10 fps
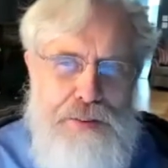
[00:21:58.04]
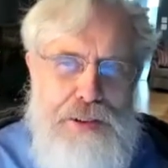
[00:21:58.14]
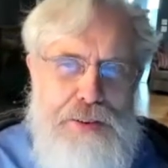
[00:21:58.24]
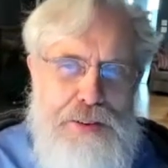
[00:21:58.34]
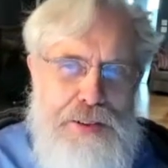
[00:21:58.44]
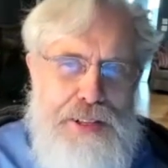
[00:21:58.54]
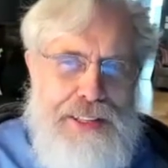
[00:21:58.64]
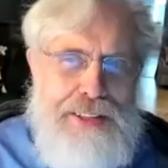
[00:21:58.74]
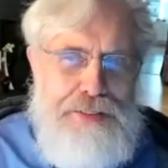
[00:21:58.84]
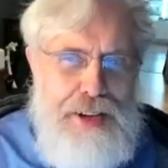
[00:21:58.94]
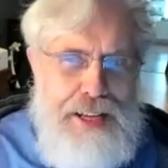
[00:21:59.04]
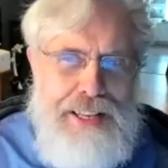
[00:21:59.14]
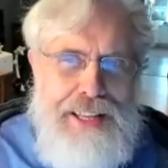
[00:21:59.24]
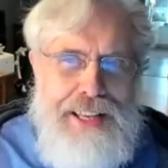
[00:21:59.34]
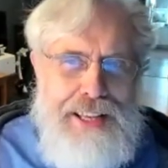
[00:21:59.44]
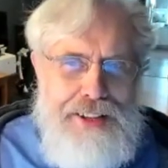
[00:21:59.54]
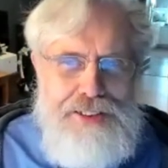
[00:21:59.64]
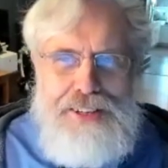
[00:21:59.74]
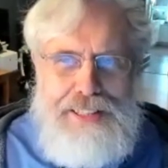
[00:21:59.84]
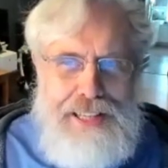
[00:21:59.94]
sequencing that's fun, is
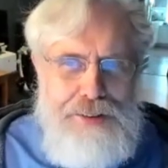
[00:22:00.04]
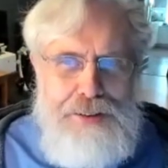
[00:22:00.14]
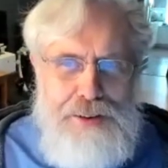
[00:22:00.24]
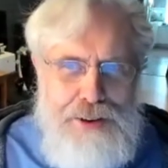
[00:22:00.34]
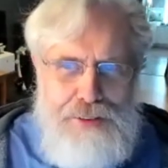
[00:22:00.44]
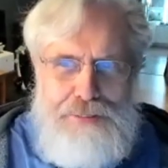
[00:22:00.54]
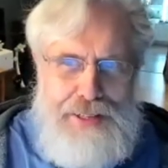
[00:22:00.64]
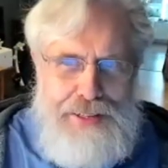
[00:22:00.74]
sitting down with your coffee